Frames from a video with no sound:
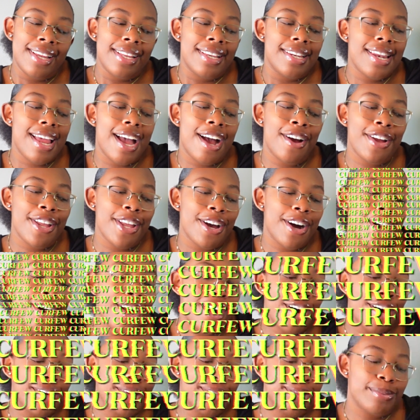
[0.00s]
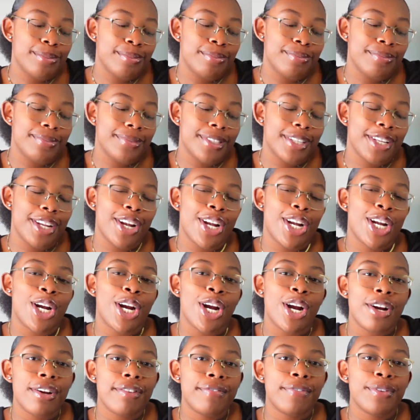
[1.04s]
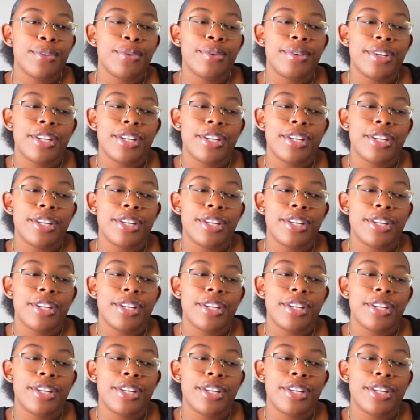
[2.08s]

Now y'all, curfew